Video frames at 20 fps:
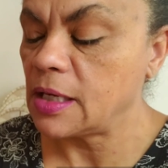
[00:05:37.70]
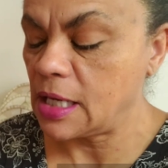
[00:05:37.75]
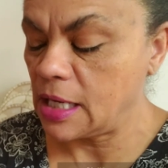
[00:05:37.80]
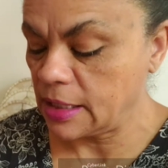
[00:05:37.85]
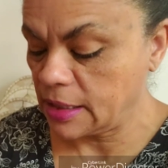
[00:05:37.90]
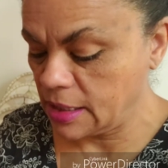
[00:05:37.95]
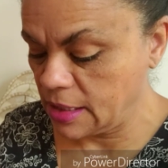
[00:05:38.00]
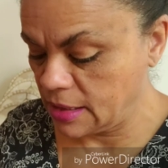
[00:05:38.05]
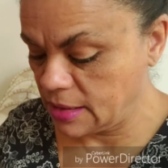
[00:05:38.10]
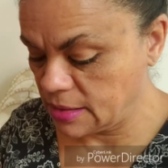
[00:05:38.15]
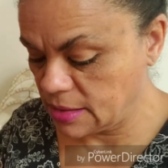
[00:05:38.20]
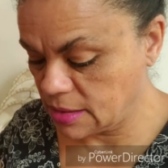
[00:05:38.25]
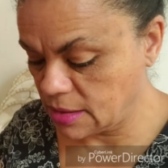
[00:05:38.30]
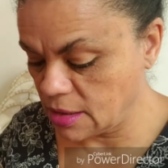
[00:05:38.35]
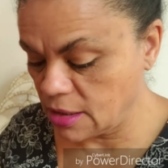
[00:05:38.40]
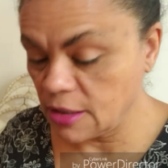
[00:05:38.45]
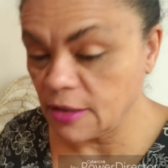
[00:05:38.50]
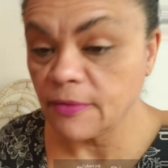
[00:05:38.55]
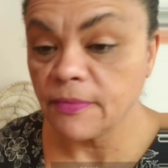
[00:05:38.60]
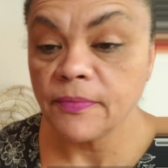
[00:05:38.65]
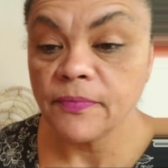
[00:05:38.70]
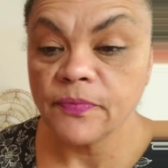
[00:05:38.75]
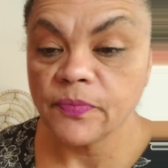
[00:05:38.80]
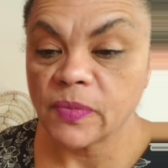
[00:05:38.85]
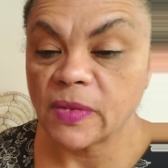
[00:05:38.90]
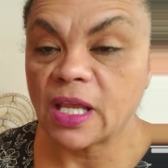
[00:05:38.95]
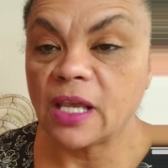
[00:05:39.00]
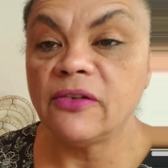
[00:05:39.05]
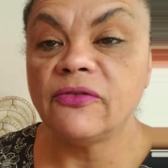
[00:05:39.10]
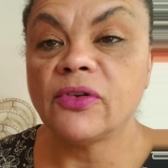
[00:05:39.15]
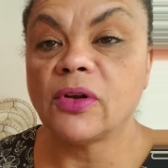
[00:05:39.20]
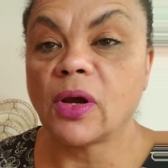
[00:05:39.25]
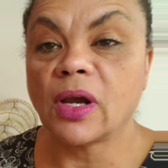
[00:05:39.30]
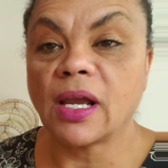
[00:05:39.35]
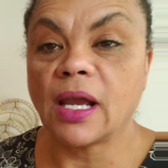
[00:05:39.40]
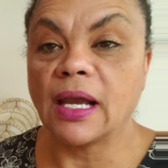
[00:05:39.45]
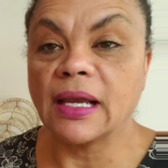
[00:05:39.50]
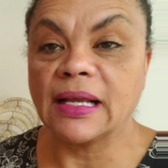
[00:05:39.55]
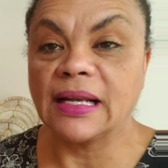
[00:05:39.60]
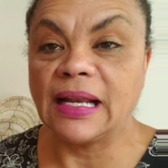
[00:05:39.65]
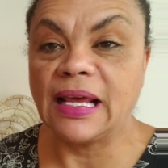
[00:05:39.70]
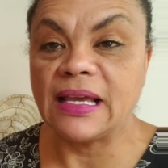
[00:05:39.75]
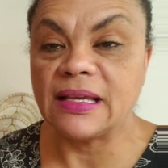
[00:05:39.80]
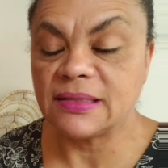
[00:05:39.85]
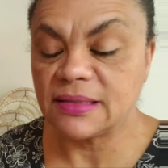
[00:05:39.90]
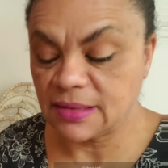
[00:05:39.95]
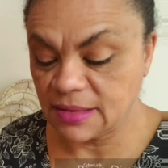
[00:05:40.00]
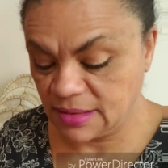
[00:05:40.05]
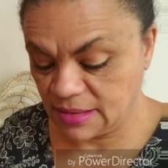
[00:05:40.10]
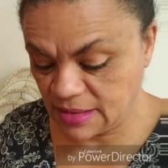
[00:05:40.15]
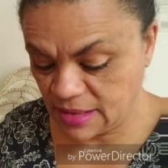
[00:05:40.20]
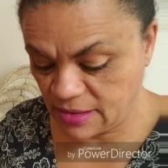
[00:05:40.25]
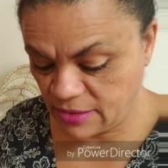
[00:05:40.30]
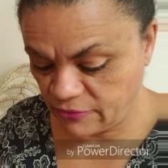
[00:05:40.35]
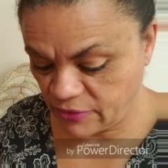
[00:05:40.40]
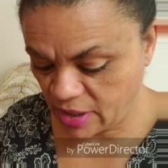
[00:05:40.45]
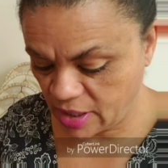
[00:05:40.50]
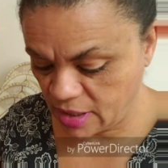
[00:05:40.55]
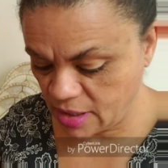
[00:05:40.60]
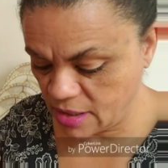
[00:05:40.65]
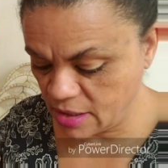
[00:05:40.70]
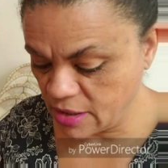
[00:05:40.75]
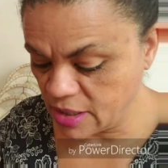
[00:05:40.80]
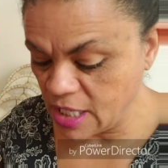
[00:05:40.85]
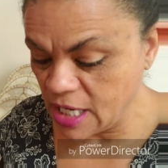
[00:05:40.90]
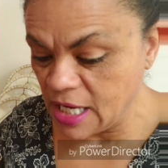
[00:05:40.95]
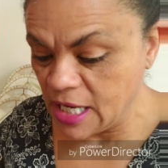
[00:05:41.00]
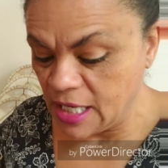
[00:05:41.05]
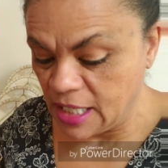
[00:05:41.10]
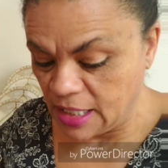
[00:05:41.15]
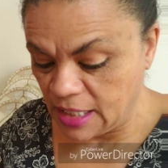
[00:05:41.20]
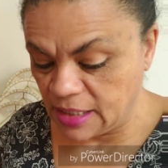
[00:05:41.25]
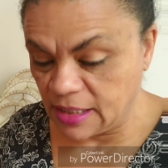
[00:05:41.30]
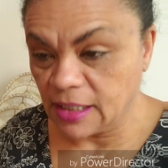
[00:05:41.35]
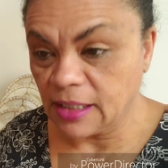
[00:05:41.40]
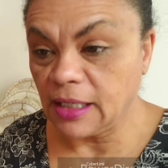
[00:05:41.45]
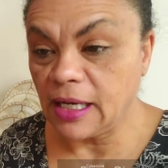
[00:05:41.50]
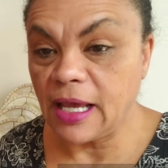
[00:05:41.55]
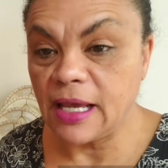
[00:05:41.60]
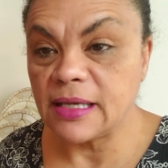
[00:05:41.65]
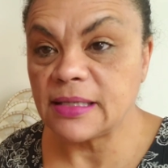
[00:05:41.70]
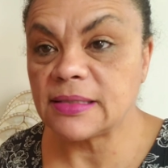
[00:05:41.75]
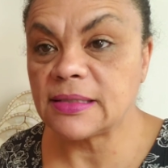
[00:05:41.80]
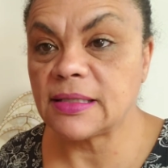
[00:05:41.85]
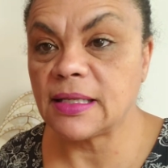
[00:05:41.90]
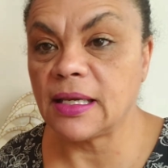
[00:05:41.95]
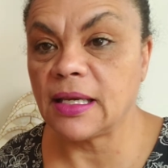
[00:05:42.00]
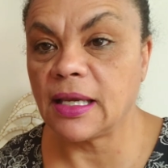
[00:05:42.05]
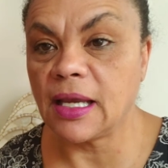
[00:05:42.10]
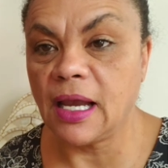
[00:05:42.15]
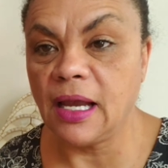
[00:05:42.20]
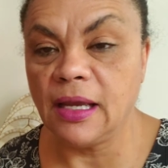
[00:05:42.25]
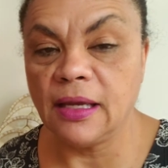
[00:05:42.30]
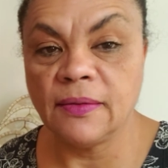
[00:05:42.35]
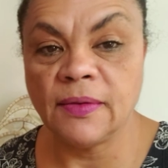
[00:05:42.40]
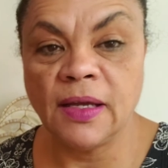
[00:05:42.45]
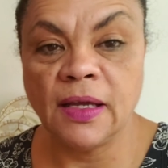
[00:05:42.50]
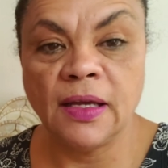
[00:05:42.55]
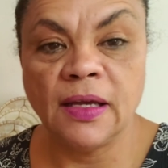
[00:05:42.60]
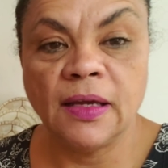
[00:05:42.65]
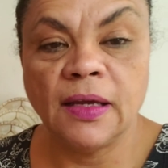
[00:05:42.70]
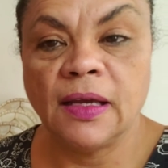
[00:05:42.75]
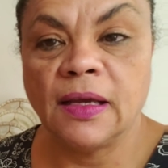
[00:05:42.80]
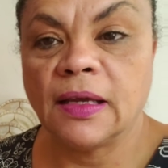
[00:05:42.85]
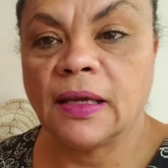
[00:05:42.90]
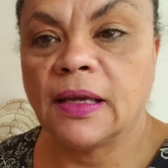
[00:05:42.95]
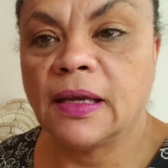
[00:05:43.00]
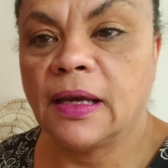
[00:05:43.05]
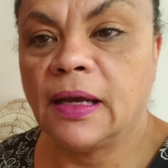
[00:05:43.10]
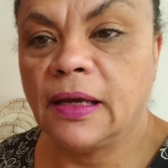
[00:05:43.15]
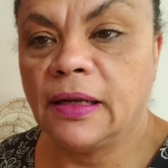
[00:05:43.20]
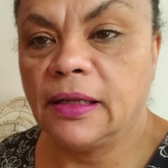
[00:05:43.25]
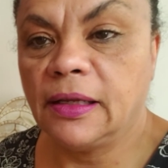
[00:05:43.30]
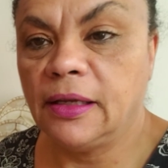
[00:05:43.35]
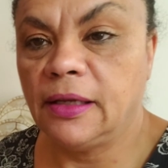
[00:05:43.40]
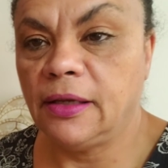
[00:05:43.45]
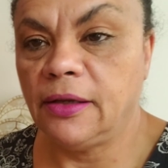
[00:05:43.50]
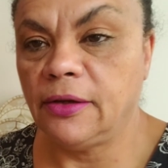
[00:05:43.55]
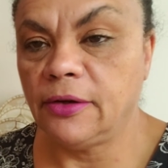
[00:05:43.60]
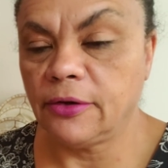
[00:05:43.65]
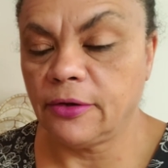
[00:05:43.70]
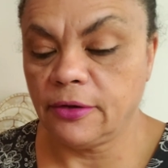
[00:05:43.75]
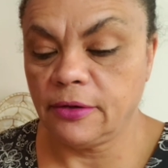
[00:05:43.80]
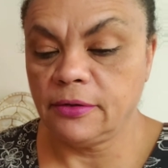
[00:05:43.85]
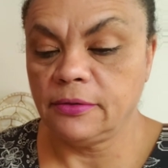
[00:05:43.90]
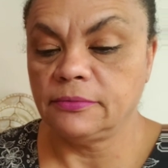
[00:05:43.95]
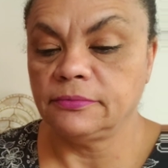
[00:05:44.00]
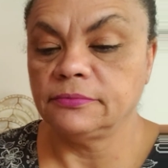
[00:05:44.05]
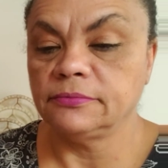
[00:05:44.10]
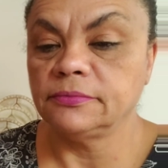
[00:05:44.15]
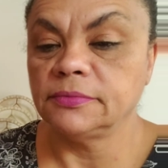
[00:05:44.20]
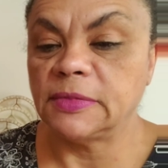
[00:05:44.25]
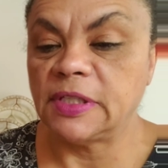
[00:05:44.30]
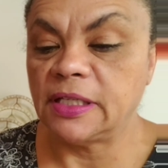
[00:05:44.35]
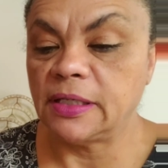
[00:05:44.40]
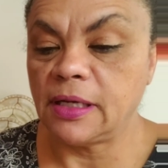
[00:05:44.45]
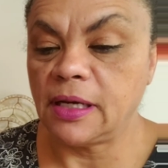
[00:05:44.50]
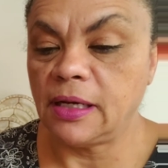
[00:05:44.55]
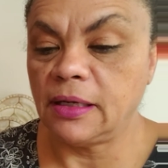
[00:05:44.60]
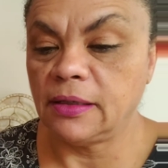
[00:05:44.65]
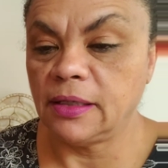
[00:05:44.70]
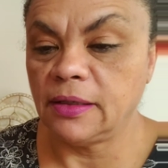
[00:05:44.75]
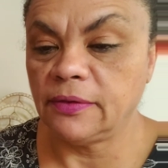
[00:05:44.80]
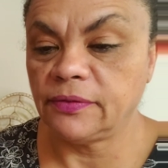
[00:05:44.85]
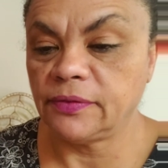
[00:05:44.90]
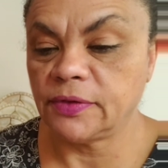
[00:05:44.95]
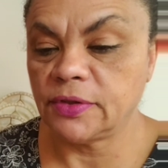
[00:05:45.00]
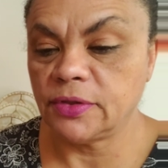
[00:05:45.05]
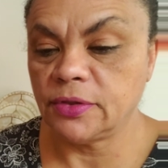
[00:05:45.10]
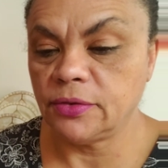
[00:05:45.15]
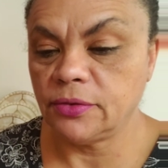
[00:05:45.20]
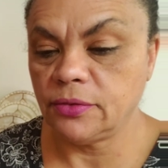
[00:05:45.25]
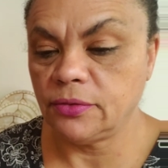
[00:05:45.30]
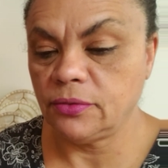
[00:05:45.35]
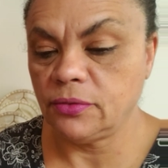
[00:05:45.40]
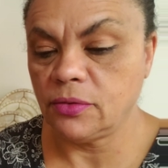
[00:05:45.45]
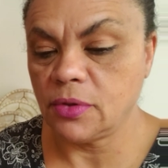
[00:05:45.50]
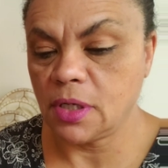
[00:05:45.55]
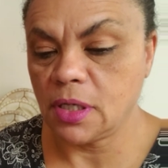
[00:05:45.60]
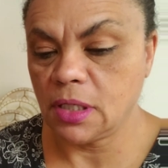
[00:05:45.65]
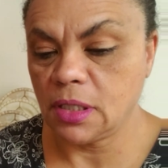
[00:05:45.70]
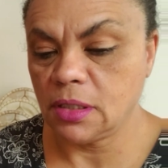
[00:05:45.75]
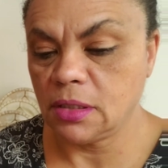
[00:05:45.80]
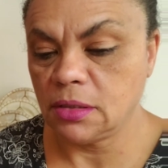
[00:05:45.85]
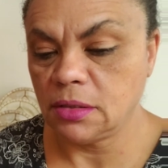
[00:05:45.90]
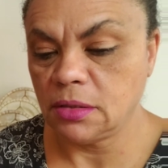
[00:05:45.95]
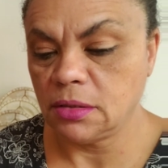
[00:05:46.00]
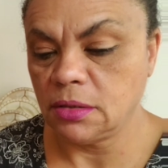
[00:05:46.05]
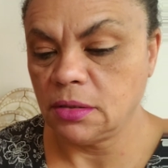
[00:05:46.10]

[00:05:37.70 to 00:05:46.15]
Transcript: I can't see, even though I got glasses sitting right here. And the last thing I got here, and I'll have to,